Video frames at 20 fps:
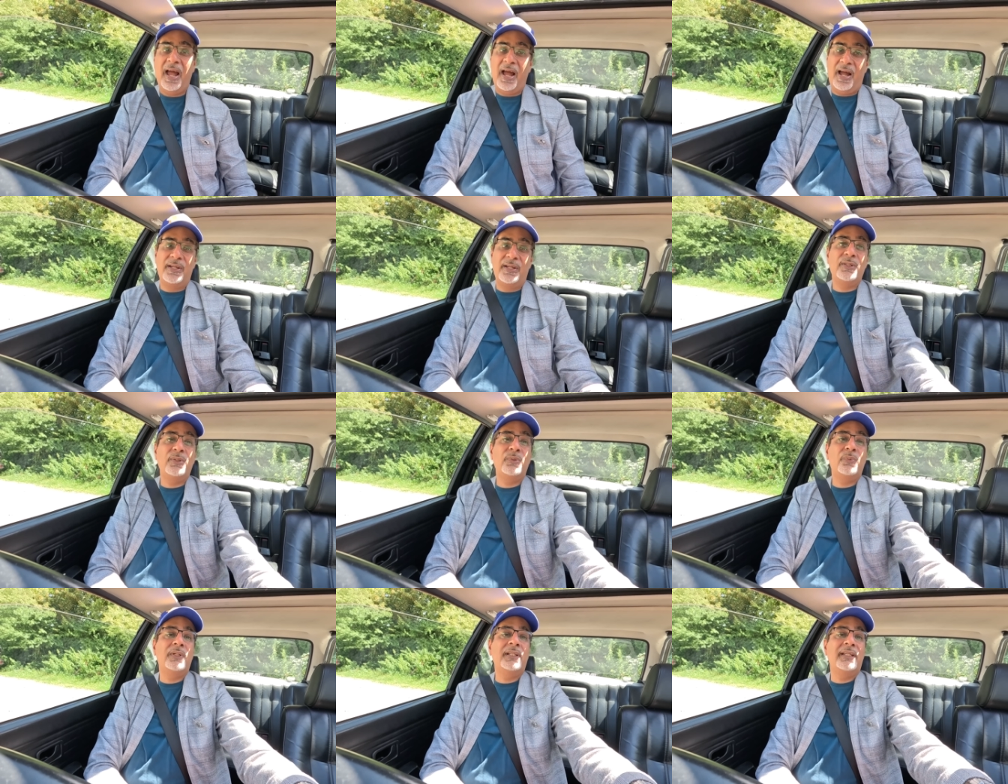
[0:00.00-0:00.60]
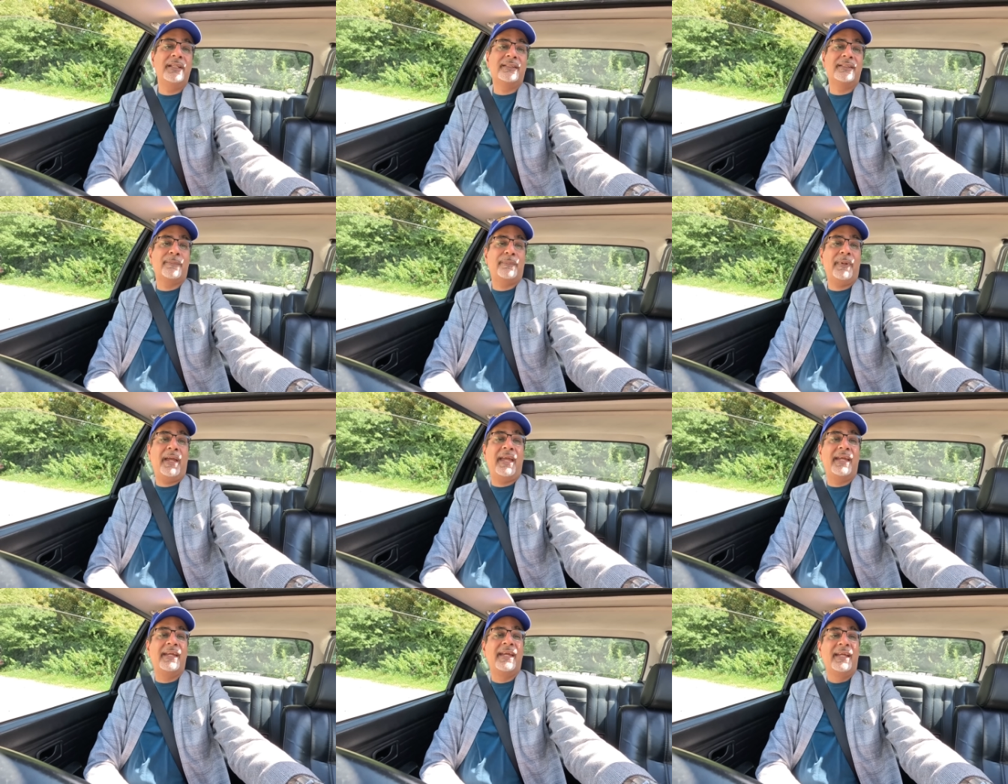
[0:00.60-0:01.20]
Are you willing to
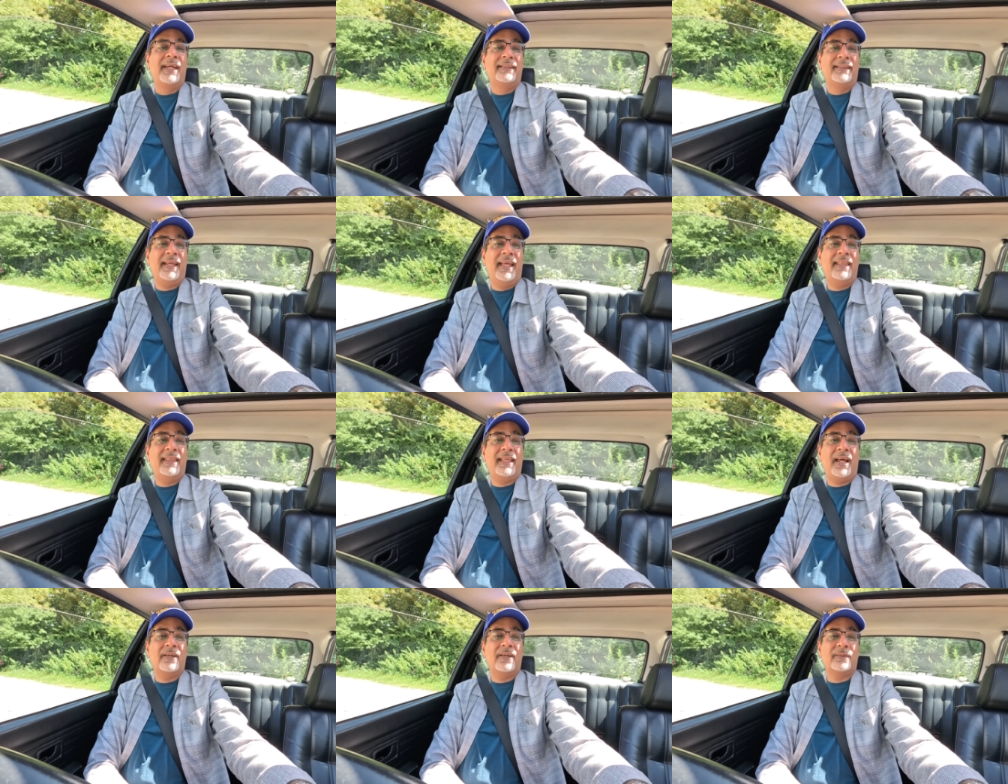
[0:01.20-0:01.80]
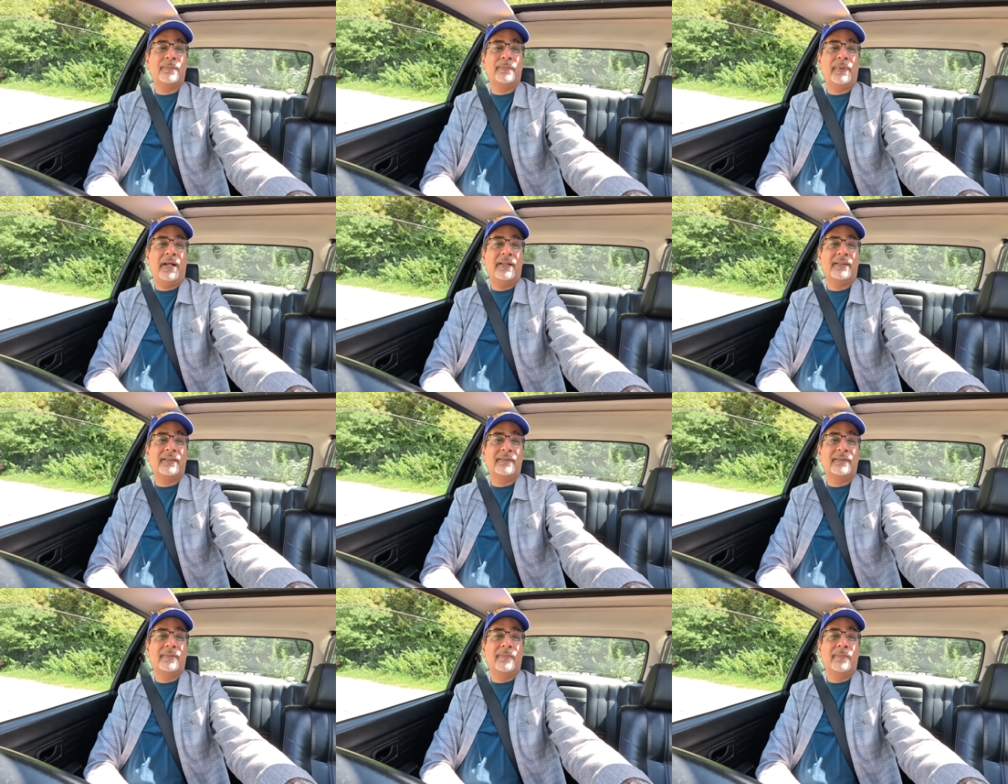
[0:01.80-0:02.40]
pay 10,000
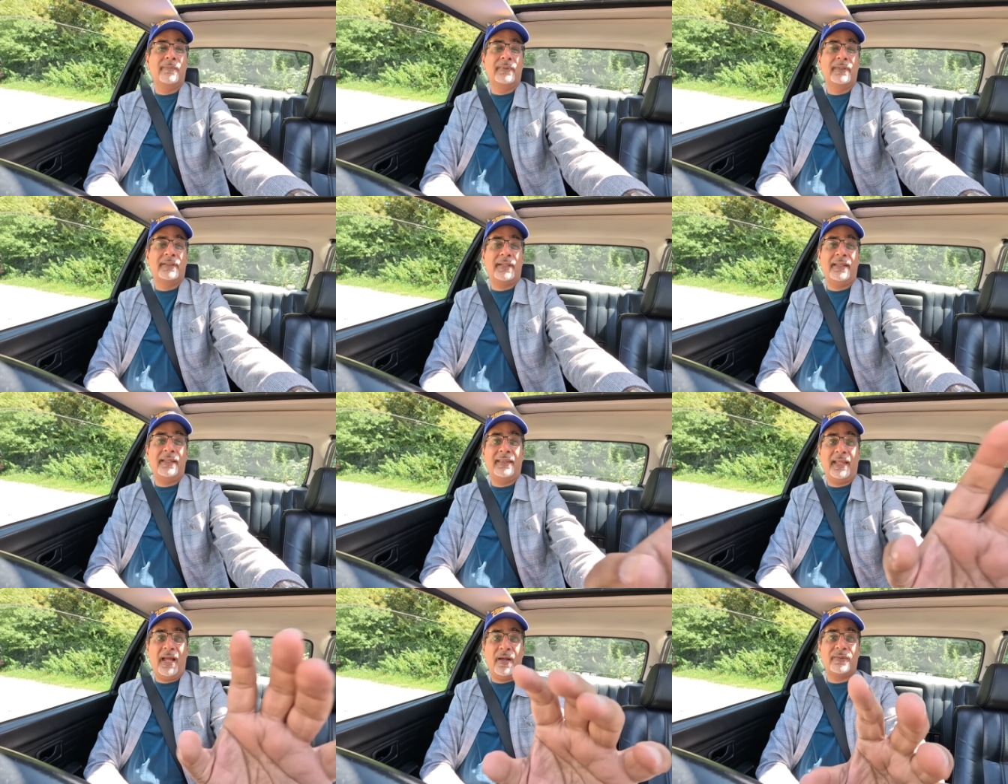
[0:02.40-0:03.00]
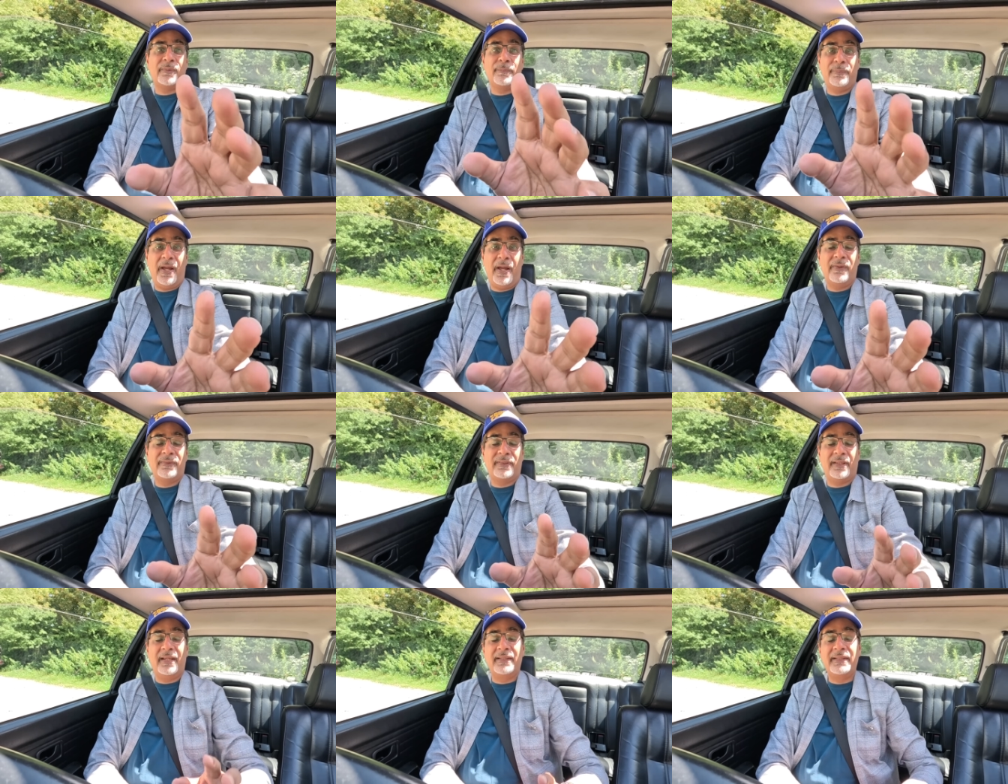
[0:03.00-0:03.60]
pounds, um, 10,000
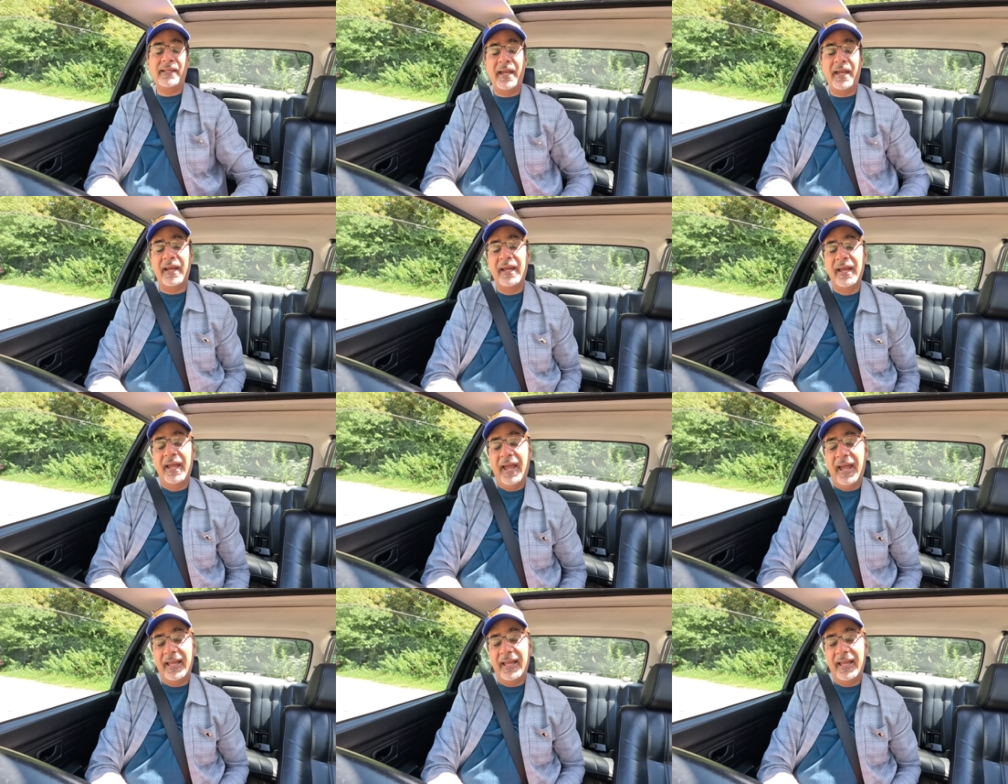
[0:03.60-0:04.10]
pounds a year?